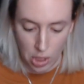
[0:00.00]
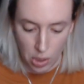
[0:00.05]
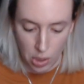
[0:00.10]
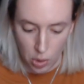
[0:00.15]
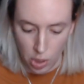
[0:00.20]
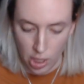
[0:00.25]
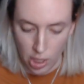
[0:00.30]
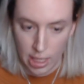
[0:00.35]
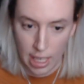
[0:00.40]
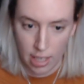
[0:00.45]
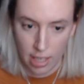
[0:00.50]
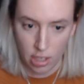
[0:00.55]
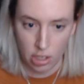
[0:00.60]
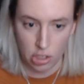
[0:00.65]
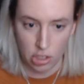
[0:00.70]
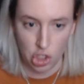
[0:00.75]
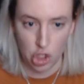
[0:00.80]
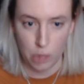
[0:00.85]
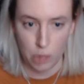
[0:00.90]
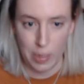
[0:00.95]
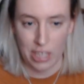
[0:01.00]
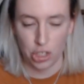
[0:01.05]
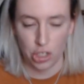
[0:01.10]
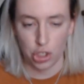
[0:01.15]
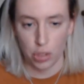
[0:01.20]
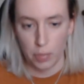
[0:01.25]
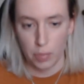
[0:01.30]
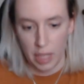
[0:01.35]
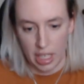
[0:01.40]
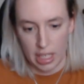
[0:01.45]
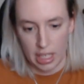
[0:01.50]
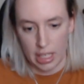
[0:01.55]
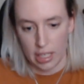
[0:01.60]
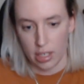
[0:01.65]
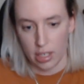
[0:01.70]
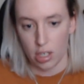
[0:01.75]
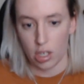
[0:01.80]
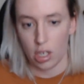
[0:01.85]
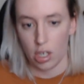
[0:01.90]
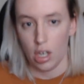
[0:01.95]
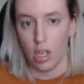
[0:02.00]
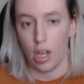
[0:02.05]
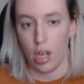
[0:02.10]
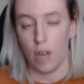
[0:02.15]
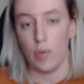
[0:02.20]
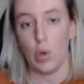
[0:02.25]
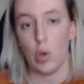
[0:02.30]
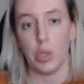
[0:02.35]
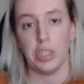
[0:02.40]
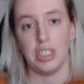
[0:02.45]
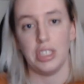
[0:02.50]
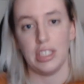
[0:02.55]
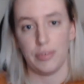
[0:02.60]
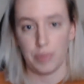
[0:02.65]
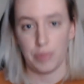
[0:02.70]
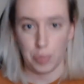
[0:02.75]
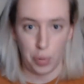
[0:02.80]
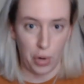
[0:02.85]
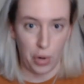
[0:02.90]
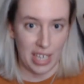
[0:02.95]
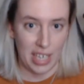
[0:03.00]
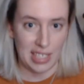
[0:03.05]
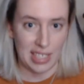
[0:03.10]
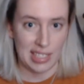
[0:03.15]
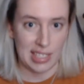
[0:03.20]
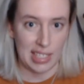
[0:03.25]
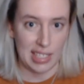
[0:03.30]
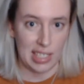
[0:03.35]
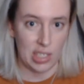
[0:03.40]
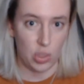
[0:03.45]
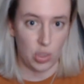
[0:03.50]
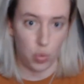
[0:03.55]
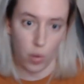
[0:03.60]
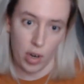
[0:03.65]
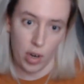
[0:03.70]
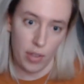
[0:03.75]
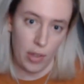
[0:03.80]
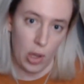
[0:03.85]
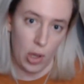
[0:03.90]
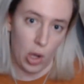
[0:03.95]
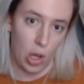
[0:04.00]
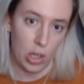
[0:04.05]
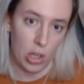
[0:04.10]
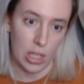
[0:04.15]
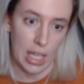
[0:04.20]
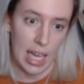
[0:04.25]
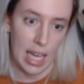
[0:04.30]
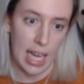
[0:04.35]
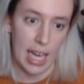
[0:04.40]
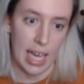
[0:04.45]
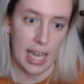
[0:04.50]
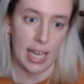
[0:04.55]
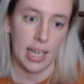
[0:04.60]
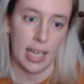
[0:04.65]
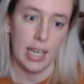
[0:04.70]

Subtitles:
you got a good spectrum here of all the different prices, where they all lie,